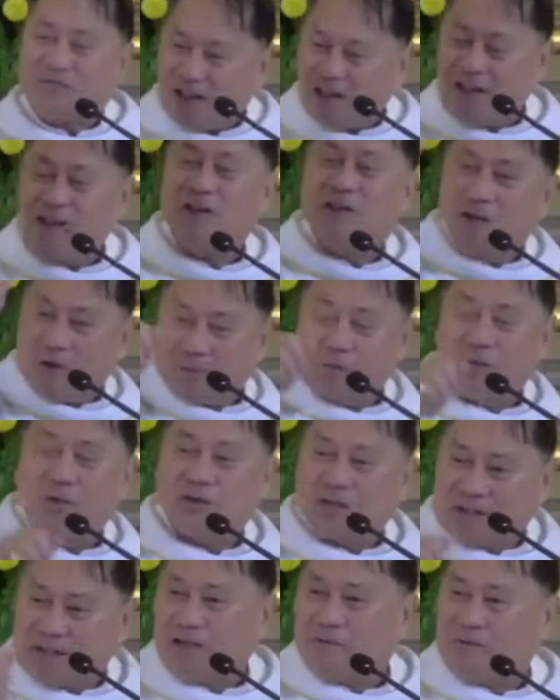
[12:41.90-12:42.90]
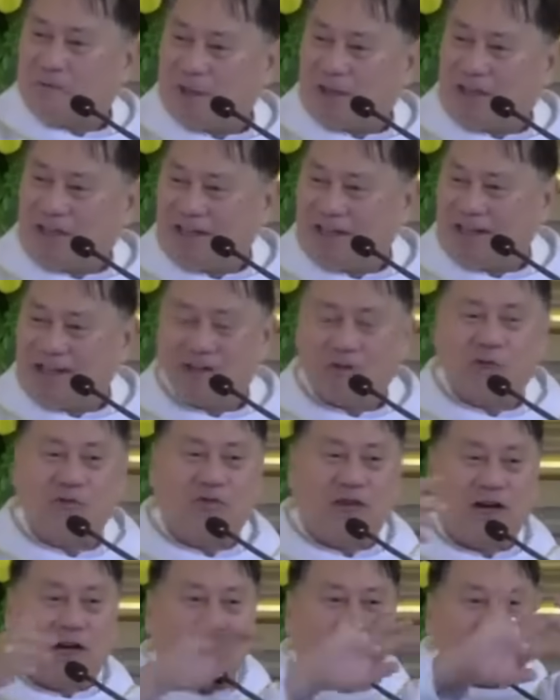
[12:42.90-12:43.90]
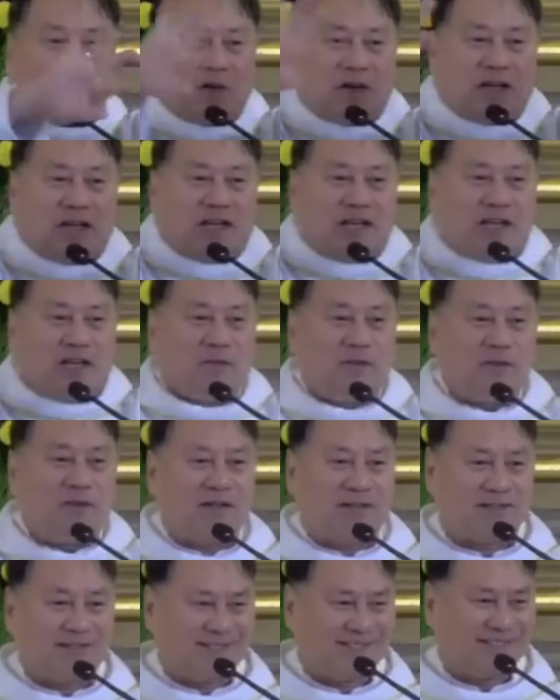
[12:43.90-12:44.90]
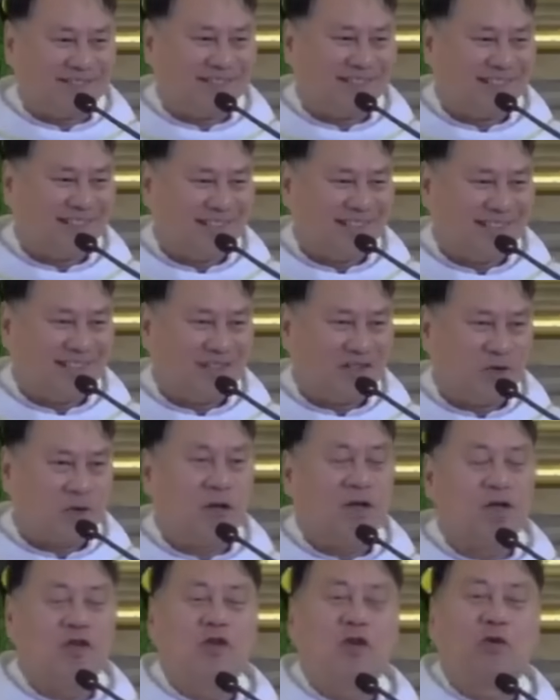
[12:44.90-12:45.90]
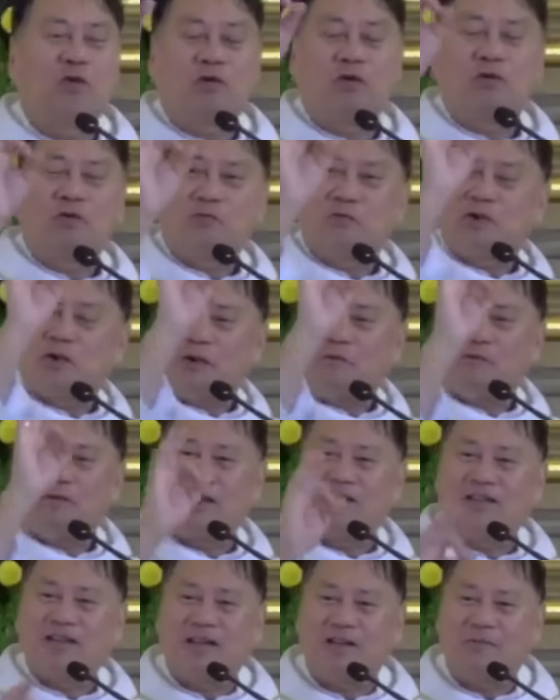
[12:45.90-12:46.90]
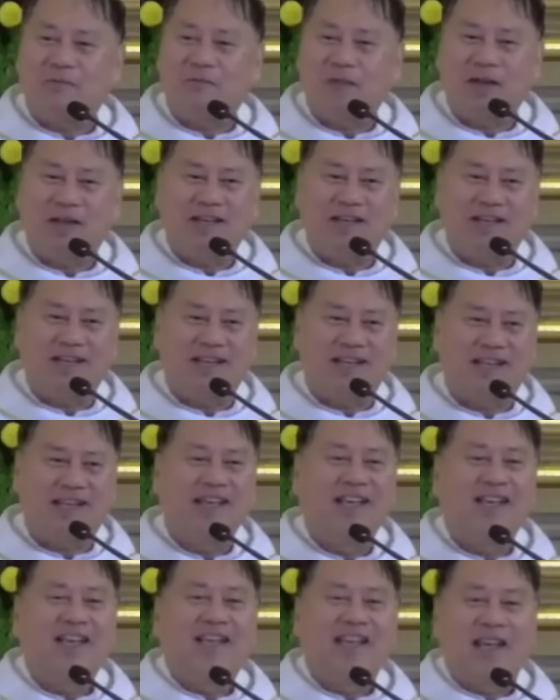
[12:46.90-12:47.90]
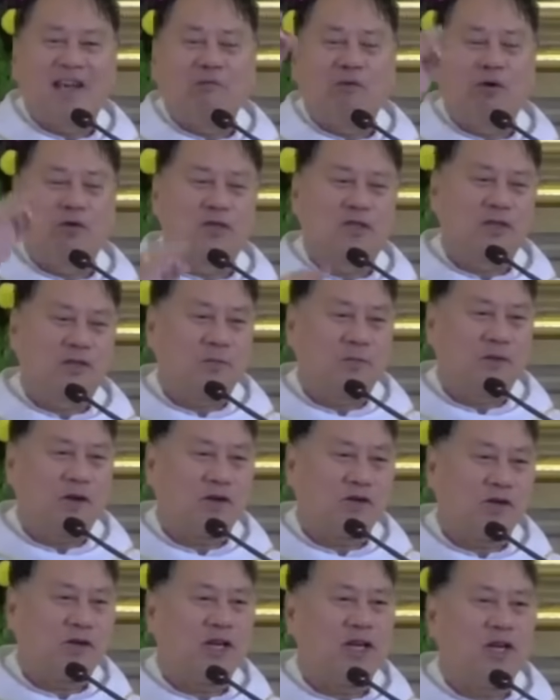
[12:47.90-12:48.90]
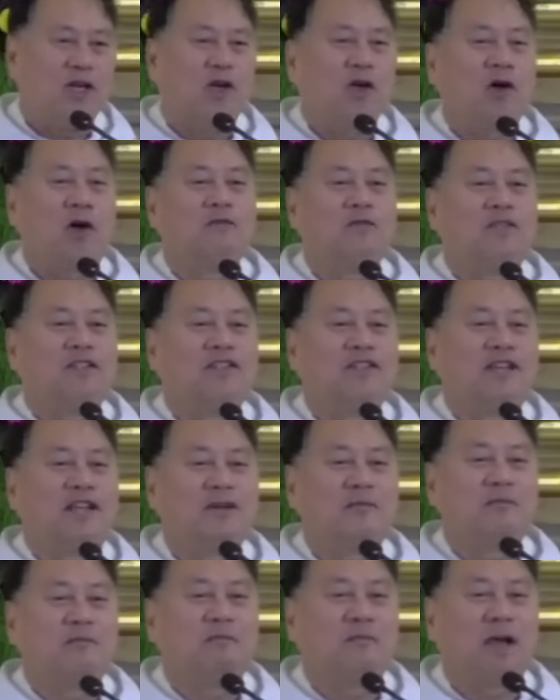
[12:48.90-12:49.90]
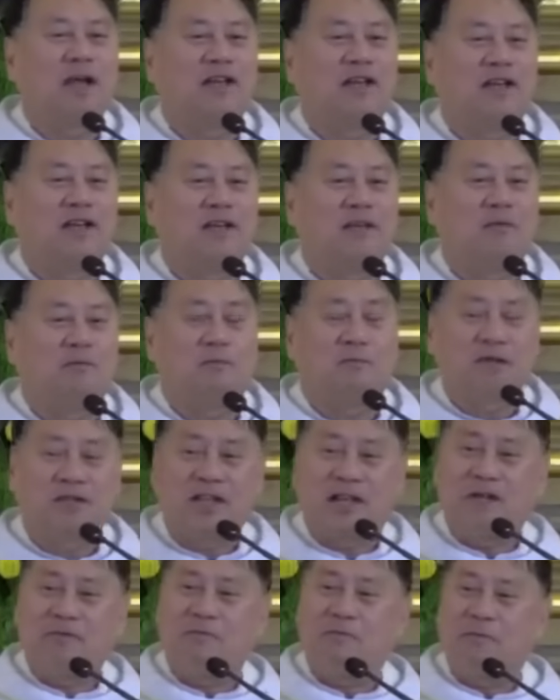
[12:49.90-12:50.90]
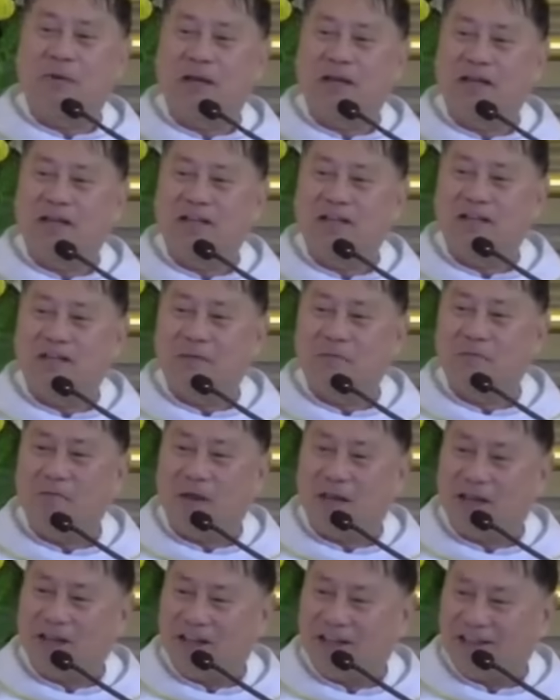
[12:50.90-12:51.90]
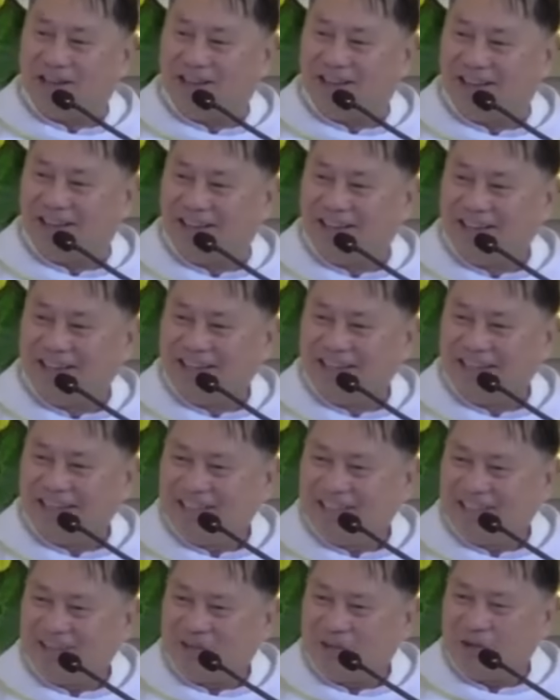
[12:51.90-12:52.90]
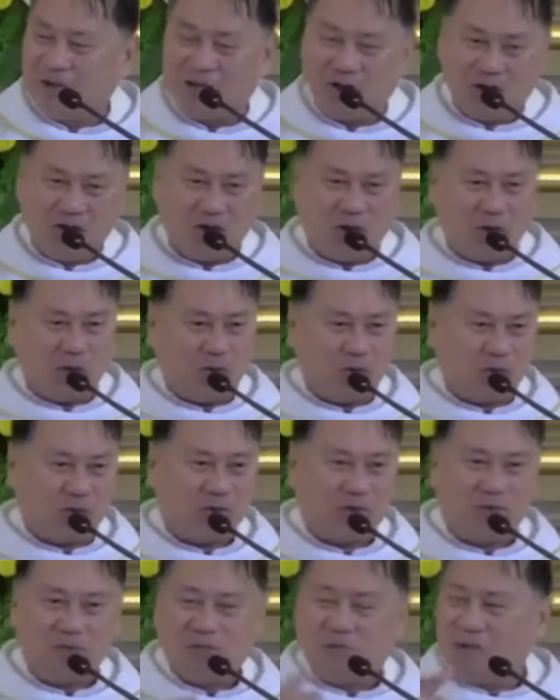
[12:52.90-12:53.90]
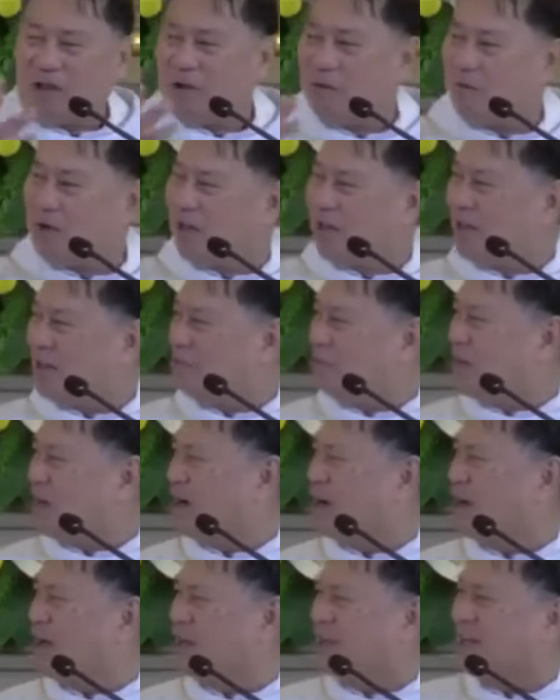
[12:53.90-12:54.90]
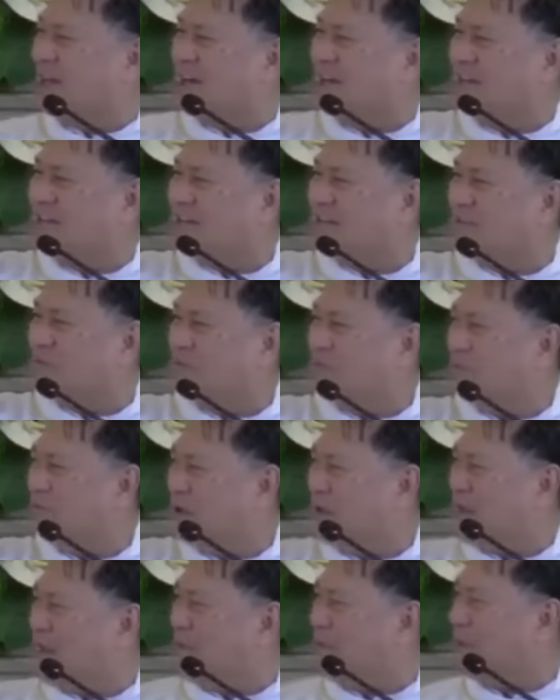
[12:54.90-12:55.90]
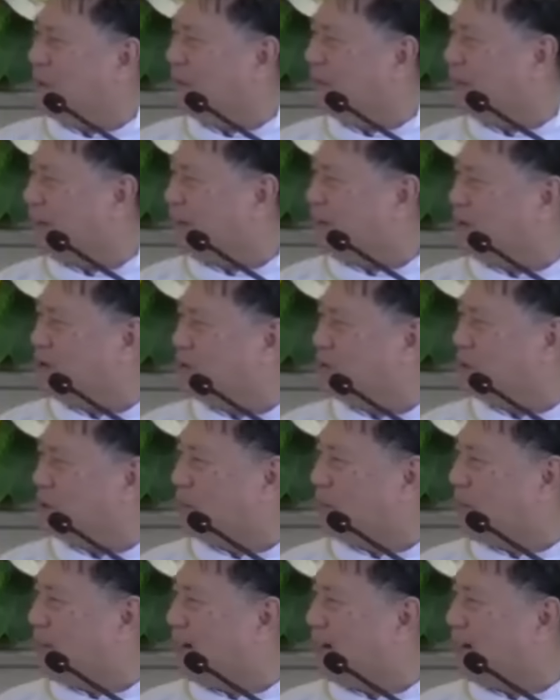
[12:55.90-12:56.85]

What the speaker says: you put Saint Benedict to drive away the evil. So in your room, you have a Saint Benedict. And most especially, you have the Saint Benedict medal with you. So may mga magagandang binebenta ngayon ng mga